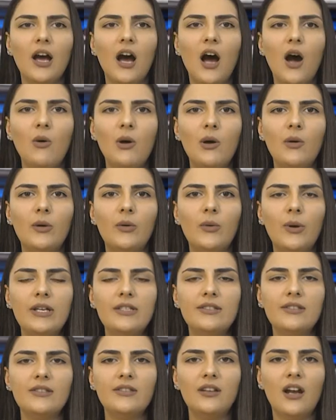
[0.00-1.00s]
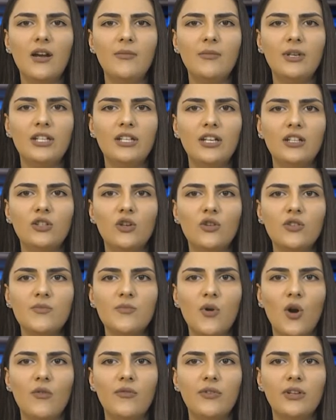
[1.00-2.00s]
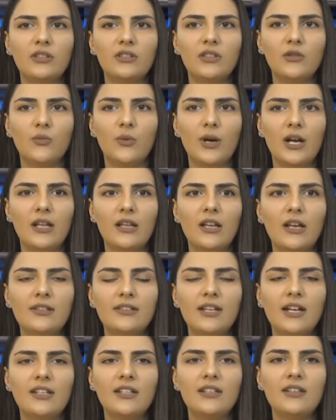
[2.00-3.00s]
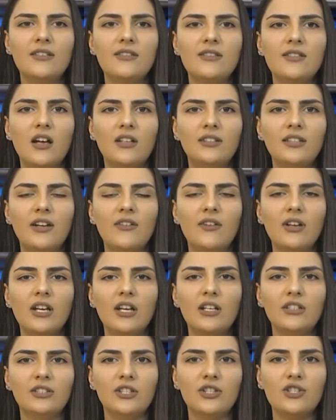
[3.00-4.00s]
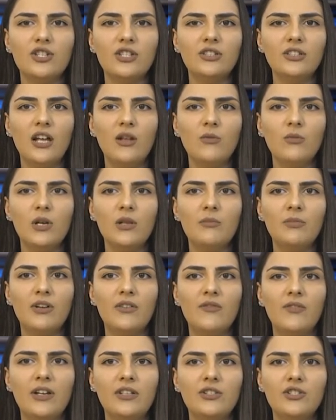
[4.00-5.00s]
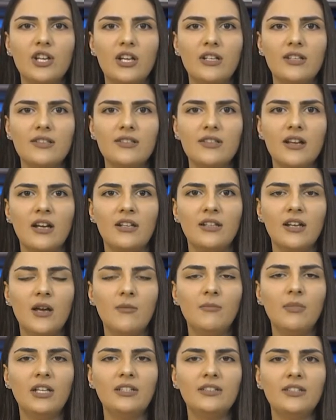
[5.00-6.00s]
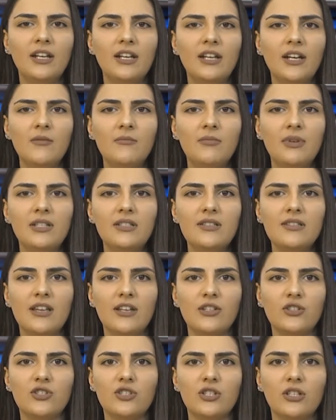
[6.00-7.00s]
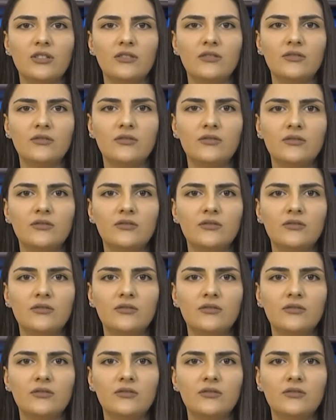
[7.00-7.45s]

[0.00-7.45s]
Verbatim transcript: However, Western Armenia knows perfectly well that it is not the recognition that will prevent genocide, but the compensation.